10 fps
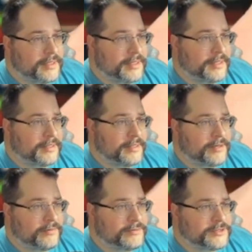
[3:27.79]

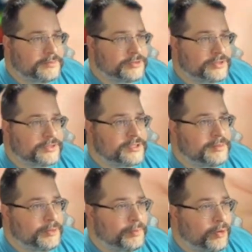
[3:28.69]
It
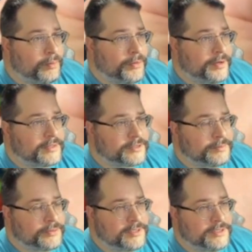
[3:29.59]
seemed appropriate to
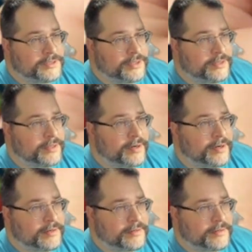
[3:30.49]
put these in there.